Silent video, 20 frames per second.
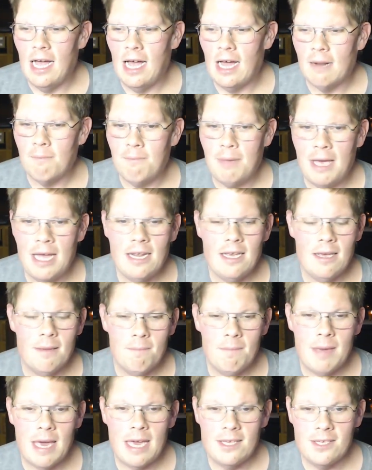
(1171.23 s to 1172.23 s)
on a
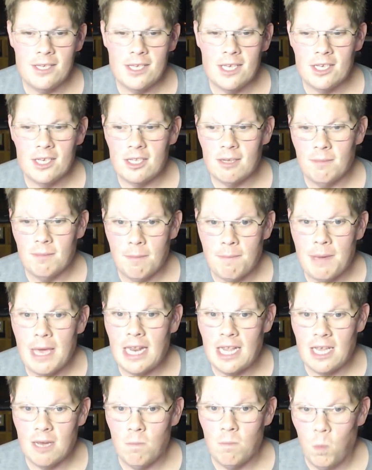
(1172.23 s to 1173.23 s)
Pentium based system, the
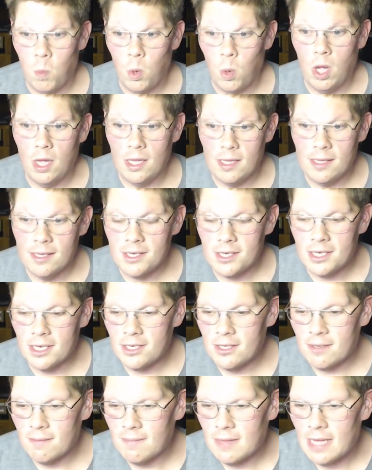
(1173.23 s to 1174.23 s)
Pentium One
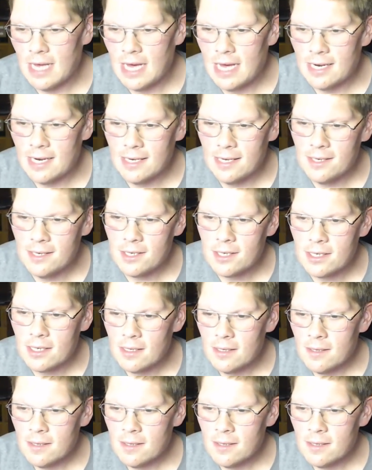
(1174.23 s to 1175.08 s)
system that is.